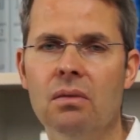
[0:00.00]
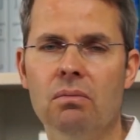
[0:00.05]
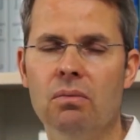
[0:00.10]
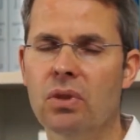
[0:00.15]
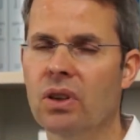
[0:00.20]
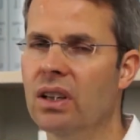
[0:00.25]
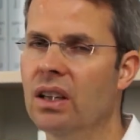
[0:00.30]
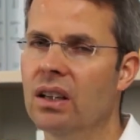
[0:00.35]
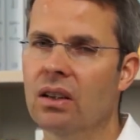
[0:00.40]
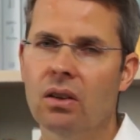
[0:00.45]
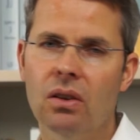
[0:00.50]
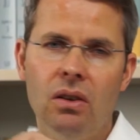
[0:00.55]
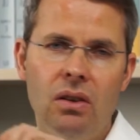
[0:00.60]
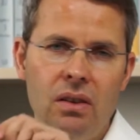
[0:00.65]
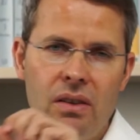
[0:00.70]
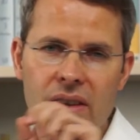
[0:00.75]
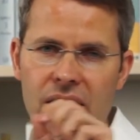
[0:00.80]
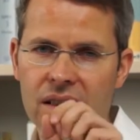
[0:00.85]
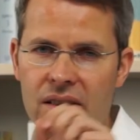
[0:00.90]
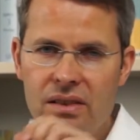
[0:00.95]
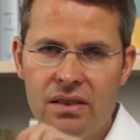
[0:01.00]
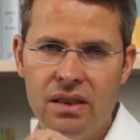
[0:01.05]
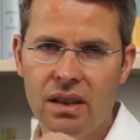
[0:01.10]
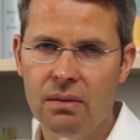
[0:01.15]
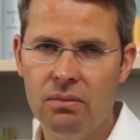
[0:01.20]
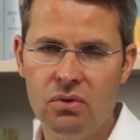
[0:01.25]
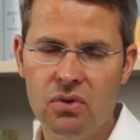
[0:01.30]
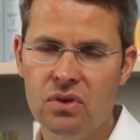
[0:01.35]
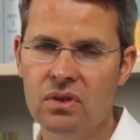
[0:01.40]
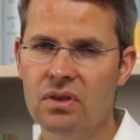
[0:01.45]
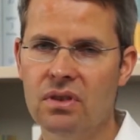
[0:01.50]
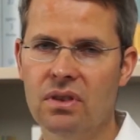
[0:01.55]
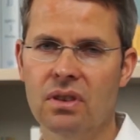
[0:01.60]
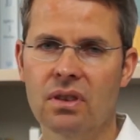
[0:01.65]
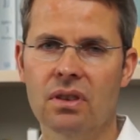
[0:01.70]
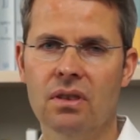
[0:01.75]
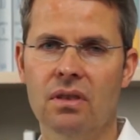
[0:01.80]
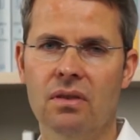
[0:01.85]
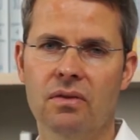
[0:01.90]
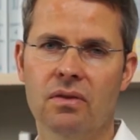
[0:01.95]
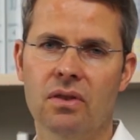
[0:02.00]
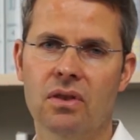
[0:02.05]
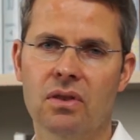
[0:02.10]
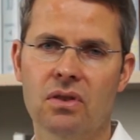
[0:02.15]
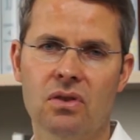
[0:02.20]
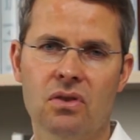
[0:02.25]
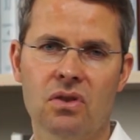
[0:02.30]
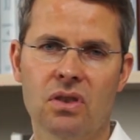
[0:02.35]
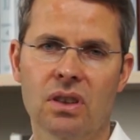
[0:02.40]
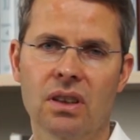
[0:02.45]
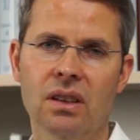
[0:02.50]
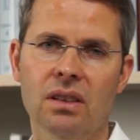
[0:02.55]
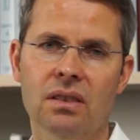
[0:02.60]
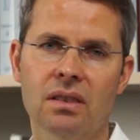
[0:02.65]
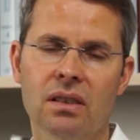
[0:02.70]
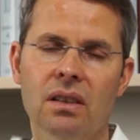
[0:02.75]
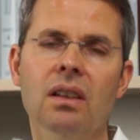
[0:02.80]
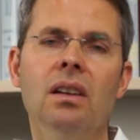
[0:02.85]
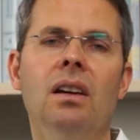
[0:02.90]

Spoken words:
putting all the assumptions into the first sheet.